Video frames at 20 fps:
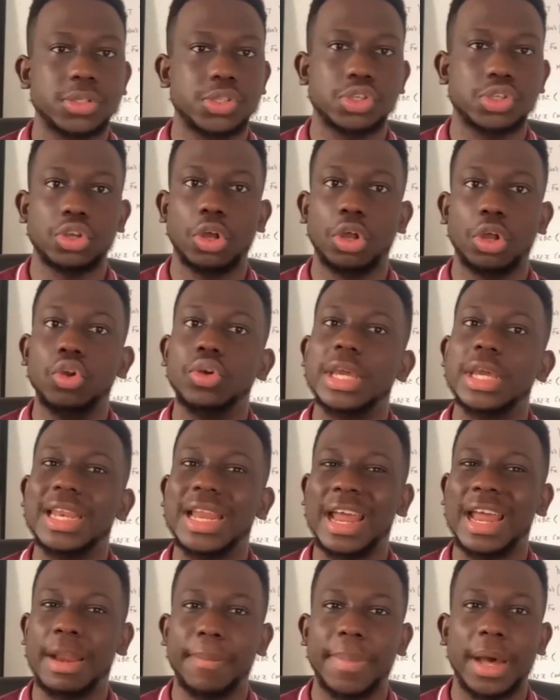so you're looking
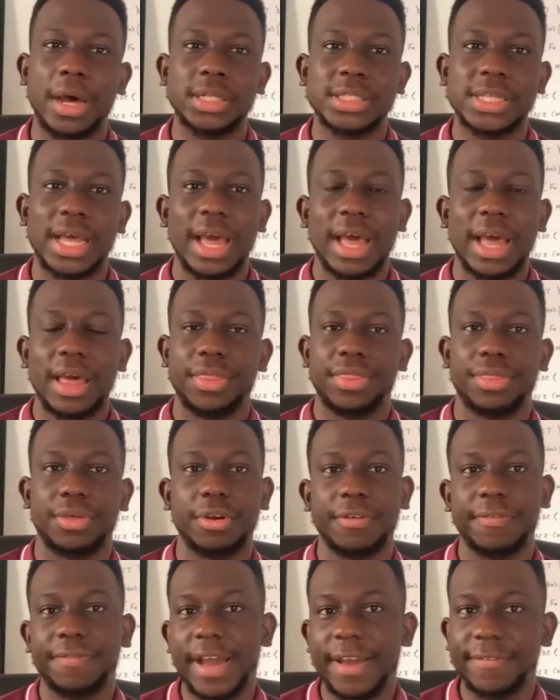at about
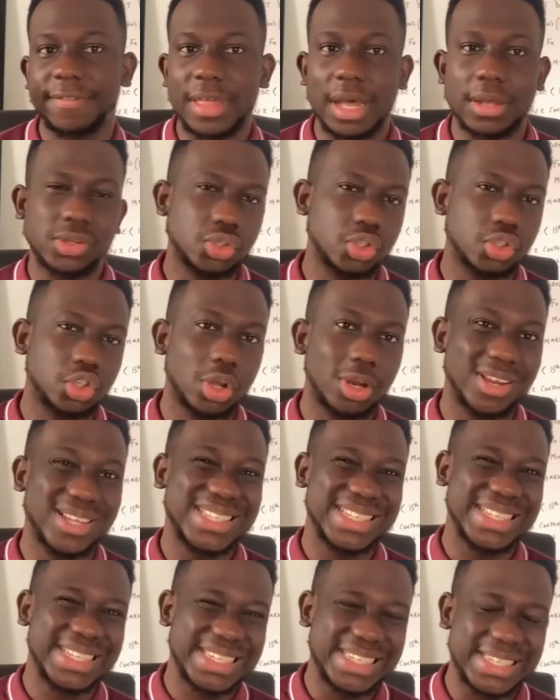
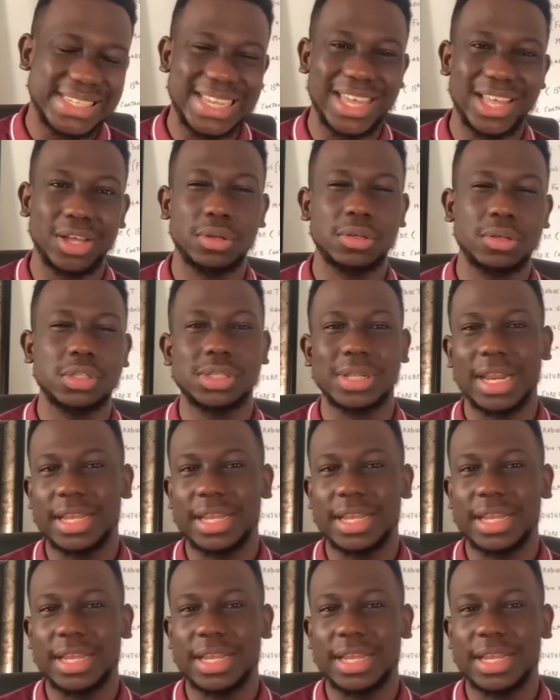$35,000 in sales.